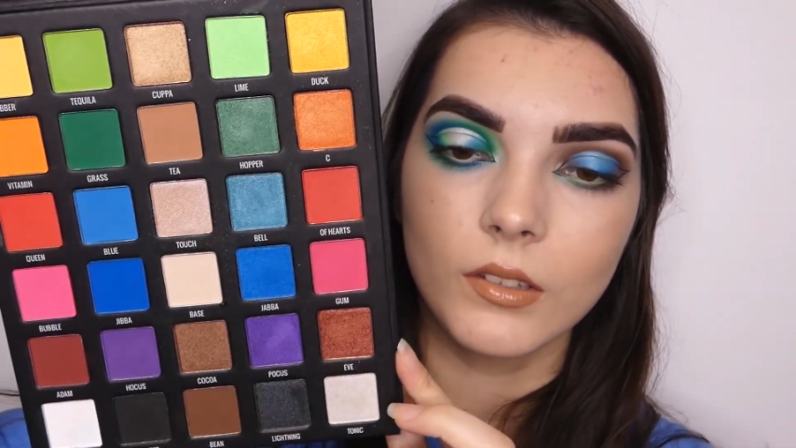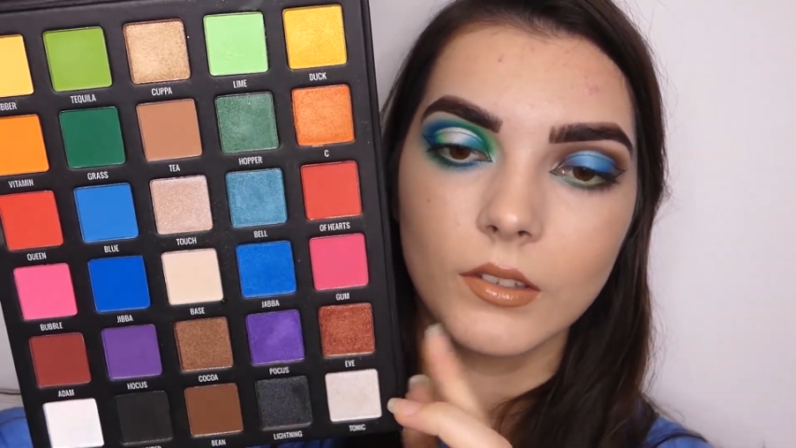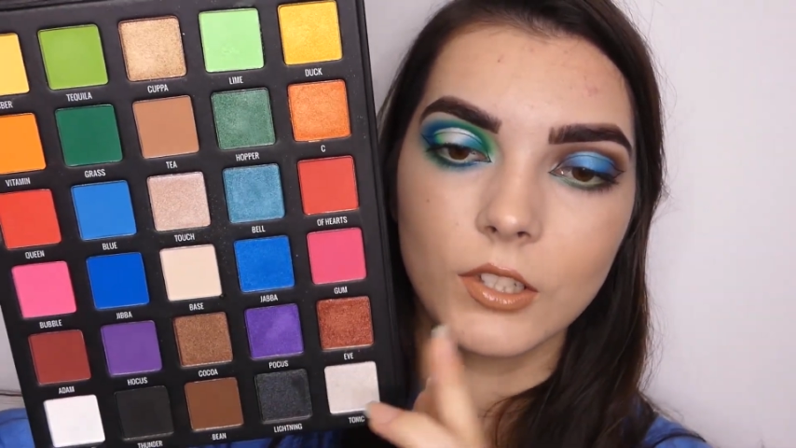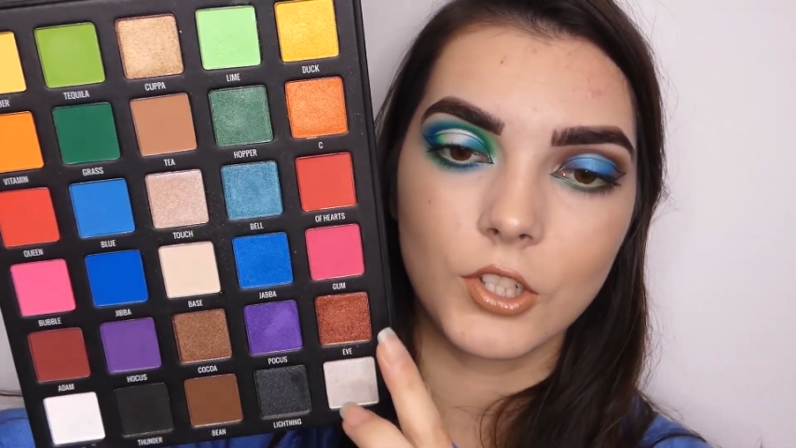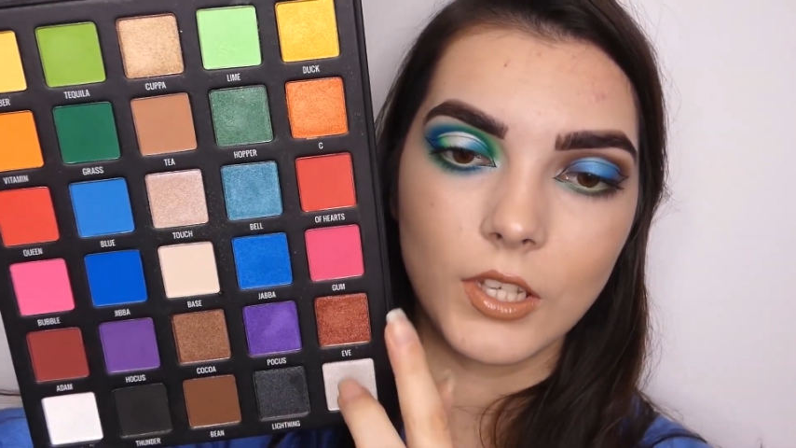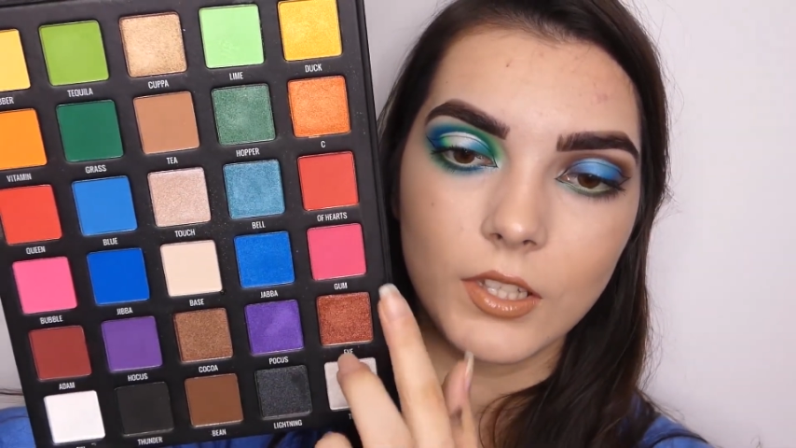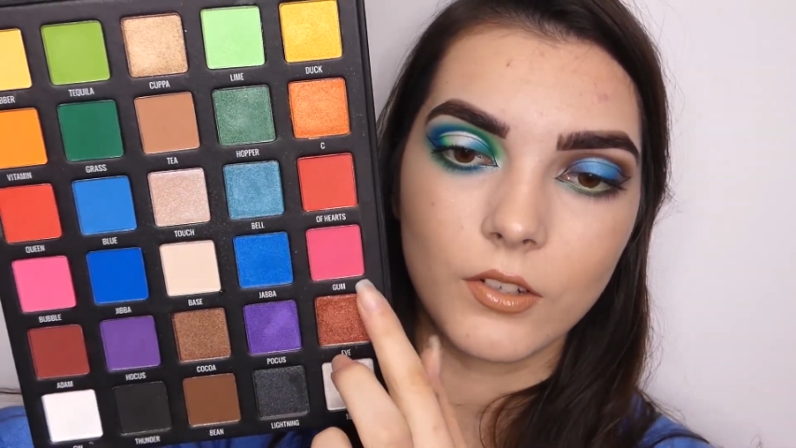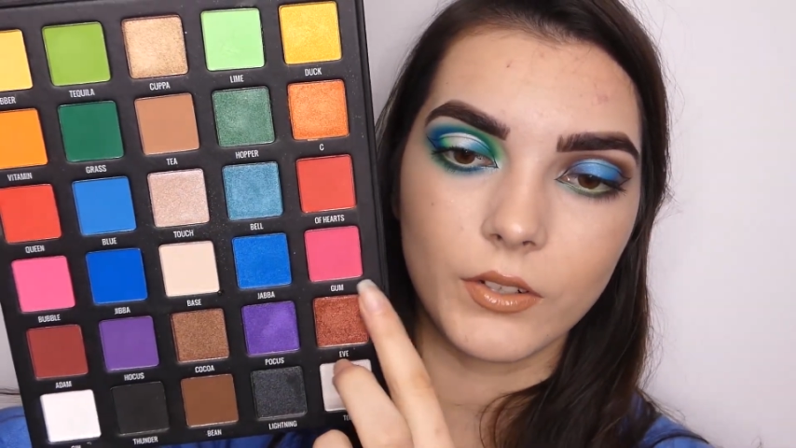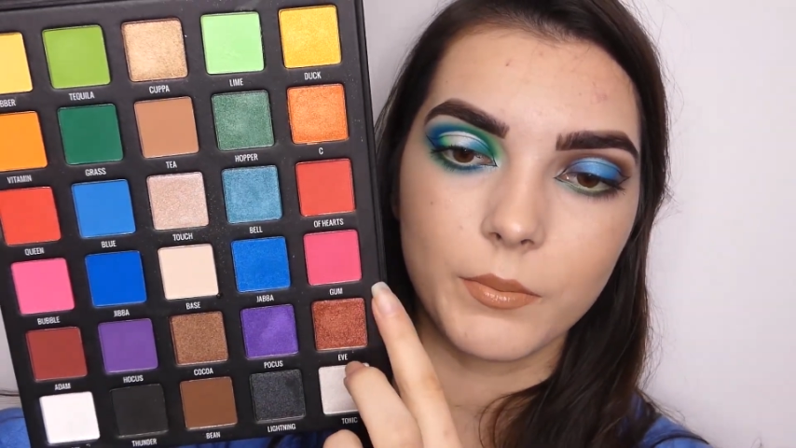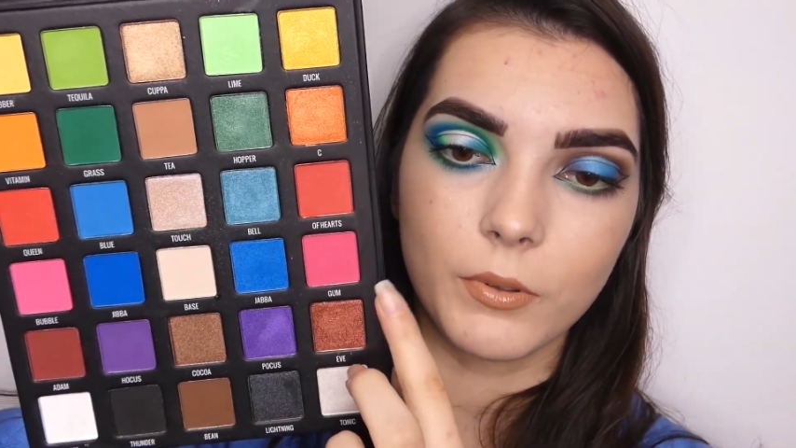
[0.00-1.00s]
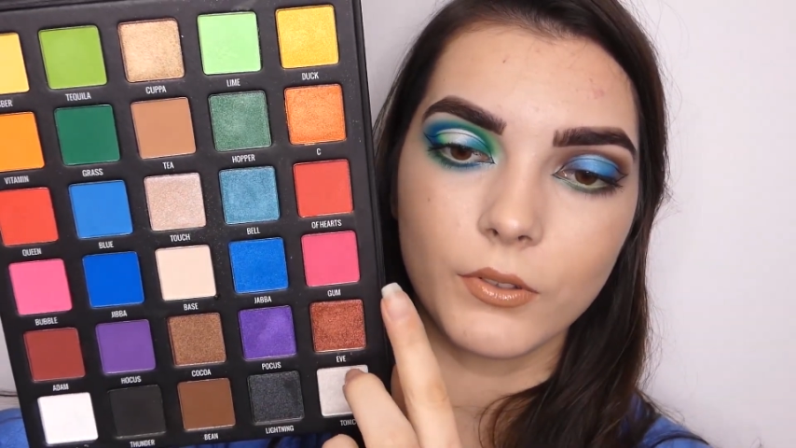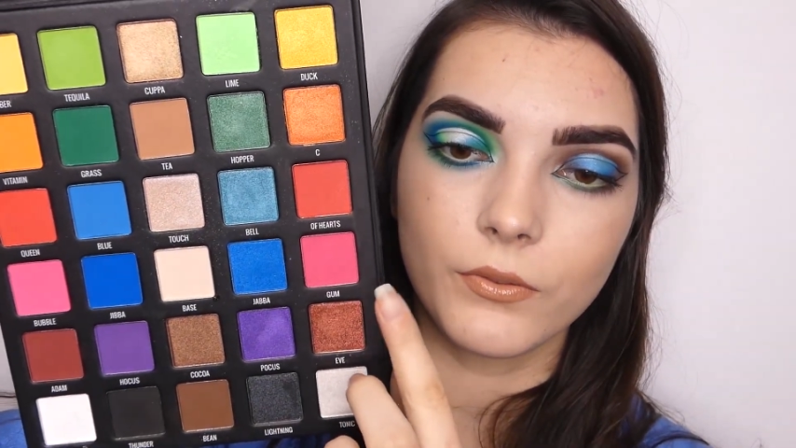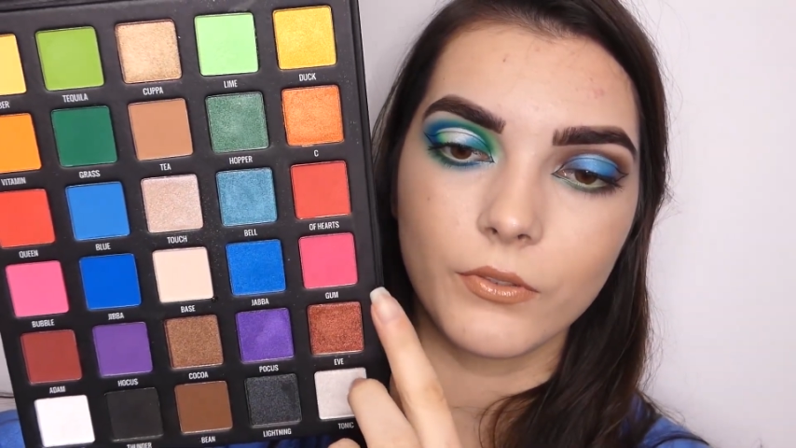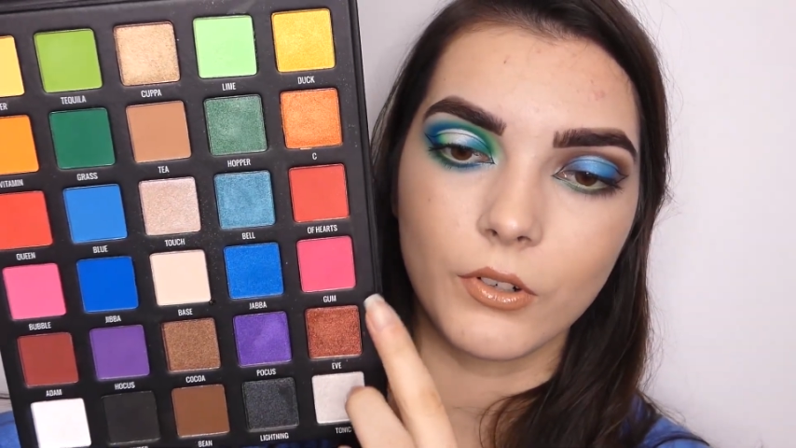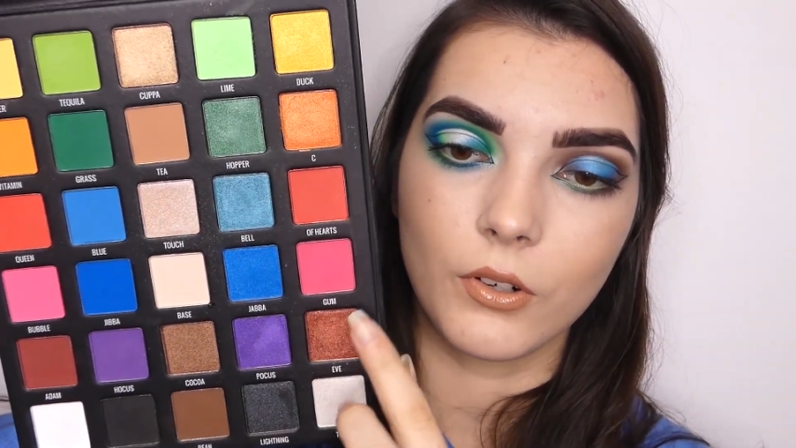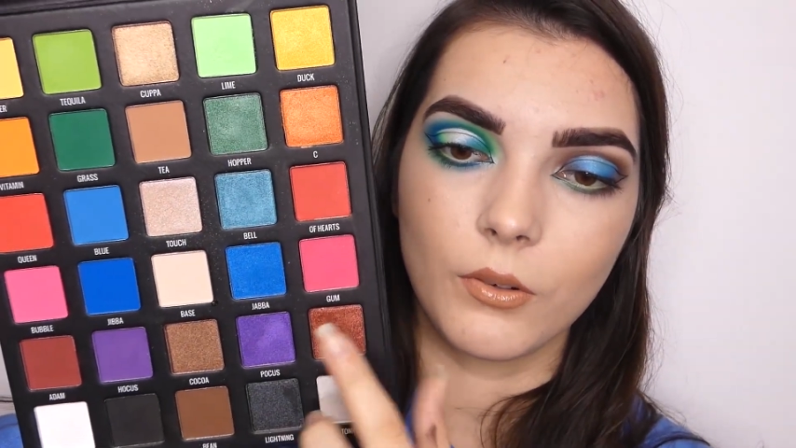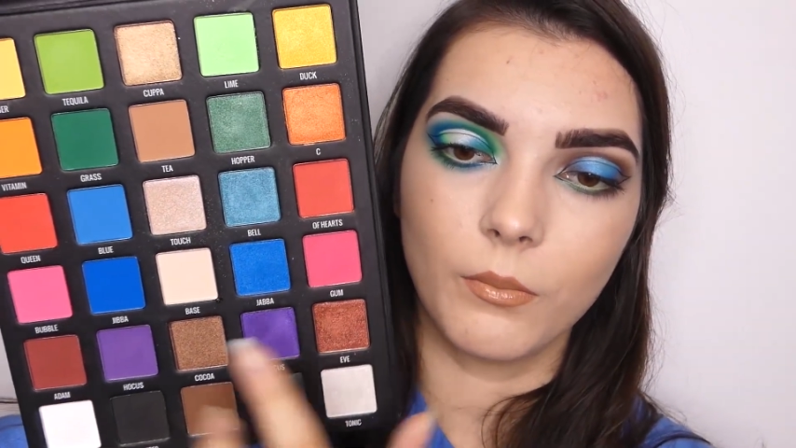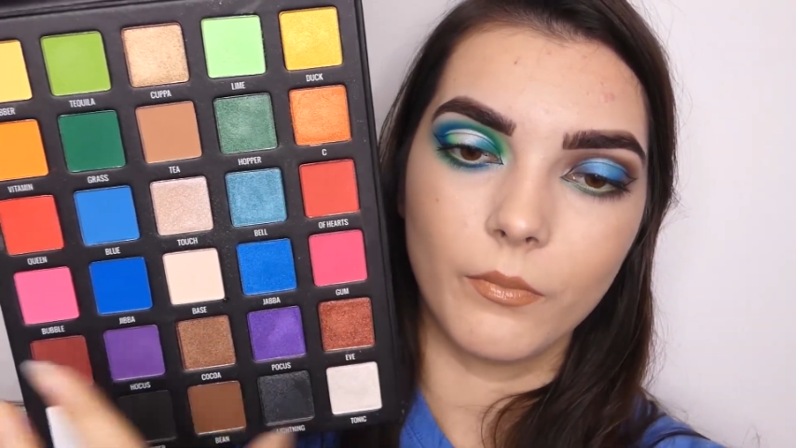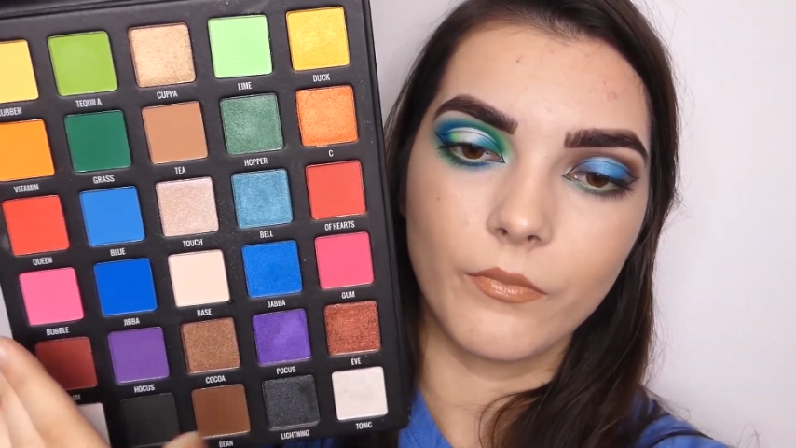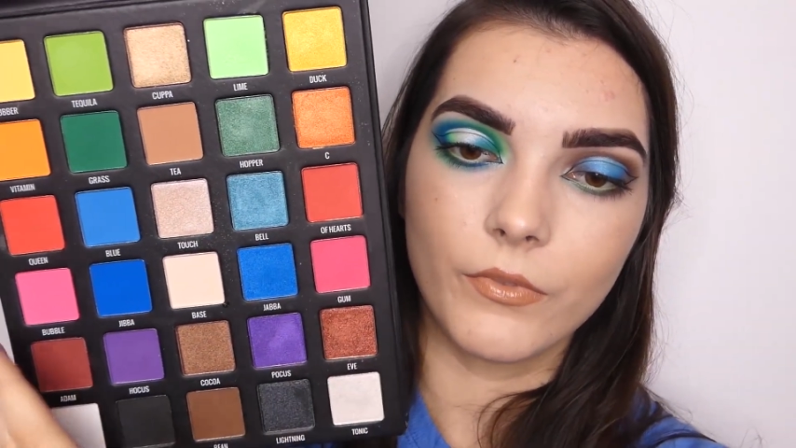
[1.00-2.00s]
The shades correspond
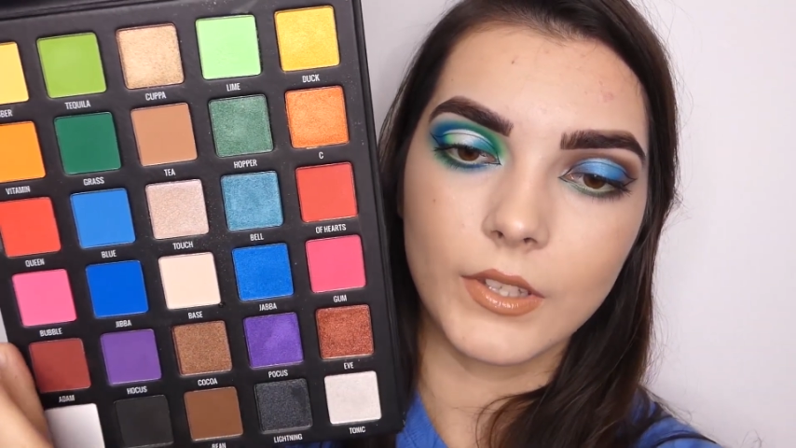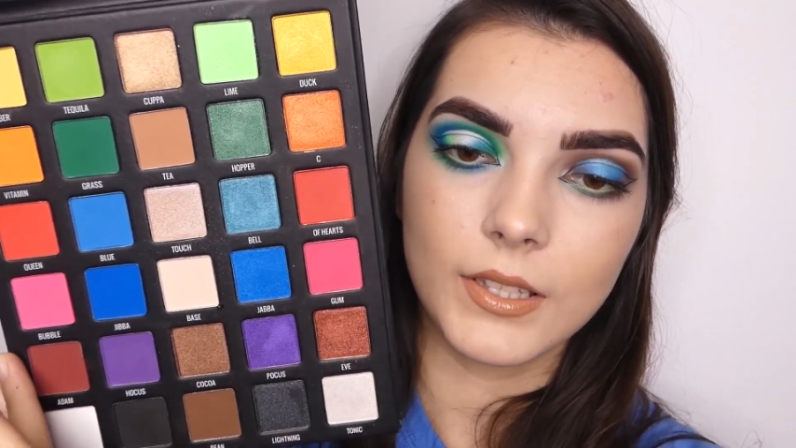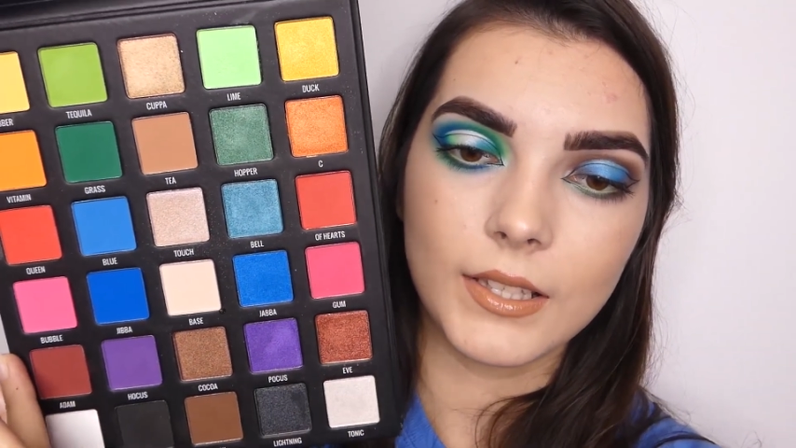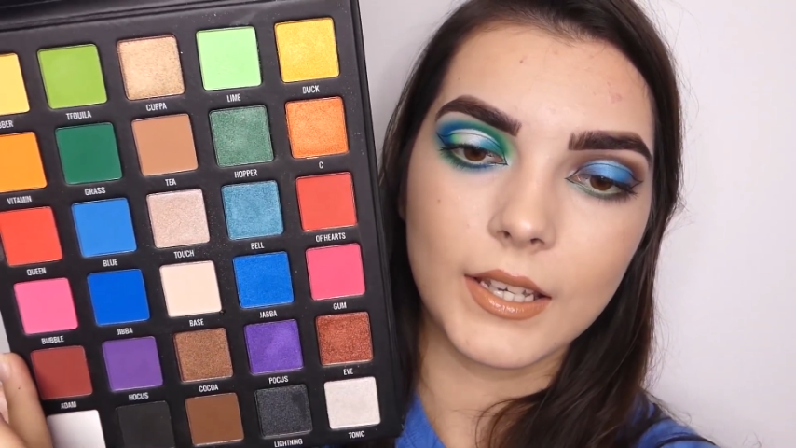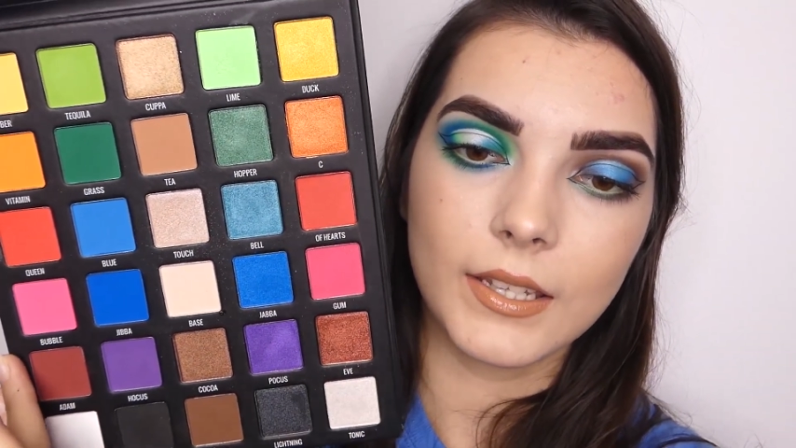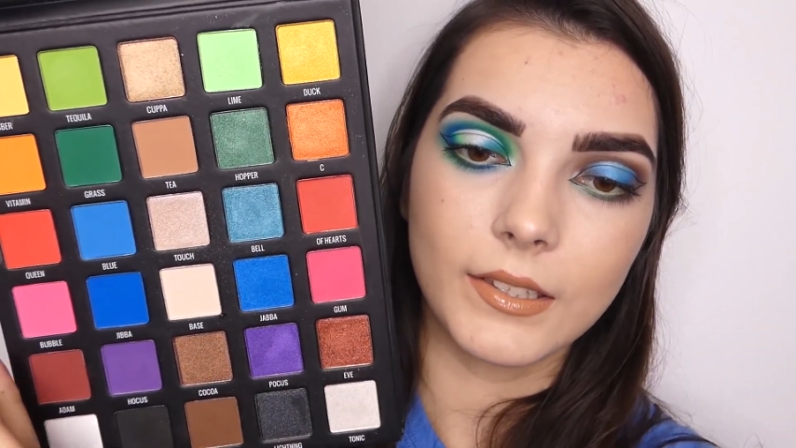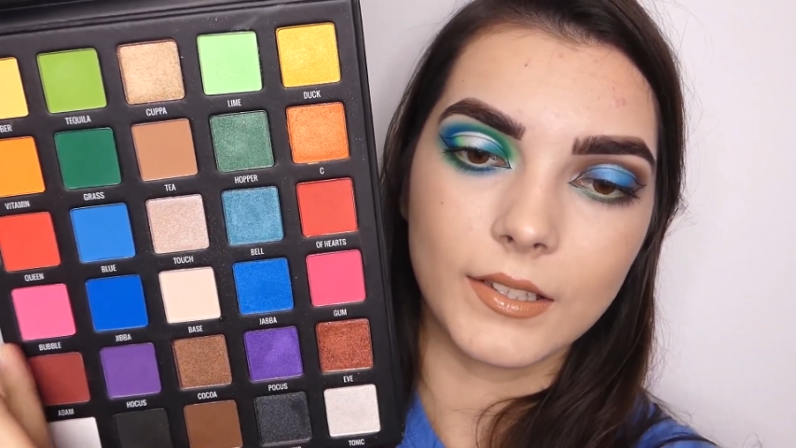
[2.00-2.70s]
from this side,